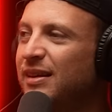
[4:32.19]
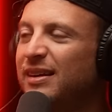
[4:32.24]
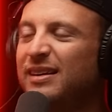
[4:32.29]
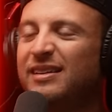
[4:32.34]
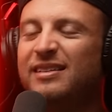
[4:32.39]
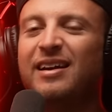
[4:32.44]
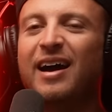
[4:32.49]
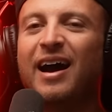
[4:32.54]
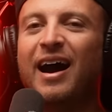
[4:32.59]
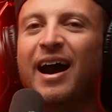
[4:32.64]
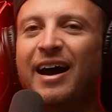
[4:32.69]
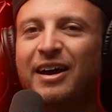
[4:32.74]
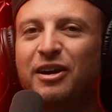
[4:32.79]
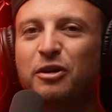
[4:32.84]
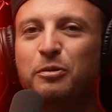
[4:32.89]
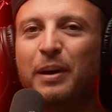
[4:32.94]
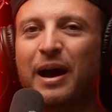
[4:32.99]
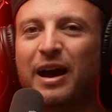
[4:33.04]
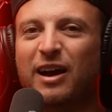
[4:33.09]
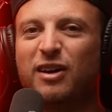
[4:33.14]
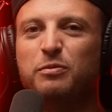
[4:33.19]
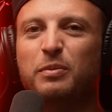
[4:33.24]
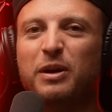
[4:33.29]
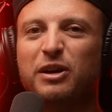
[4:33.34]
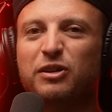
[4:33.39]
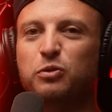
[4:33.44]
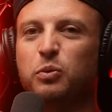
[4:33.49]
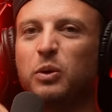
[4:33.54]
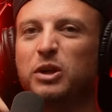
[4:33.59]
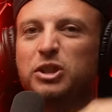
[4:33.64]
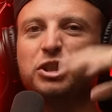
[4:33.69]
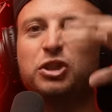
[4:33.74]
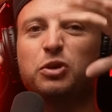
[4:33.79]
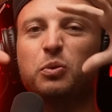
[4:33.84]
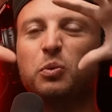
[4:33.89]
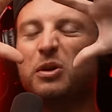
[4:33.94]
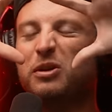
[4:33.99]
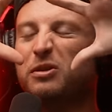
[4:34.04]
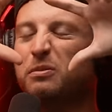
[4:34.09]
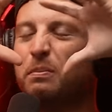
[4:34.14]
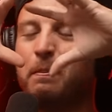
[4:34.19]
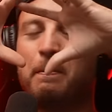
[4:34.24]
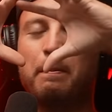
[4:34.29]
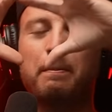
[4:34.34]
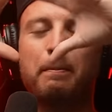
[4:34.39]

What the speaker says: The entire back of my sweatshirt was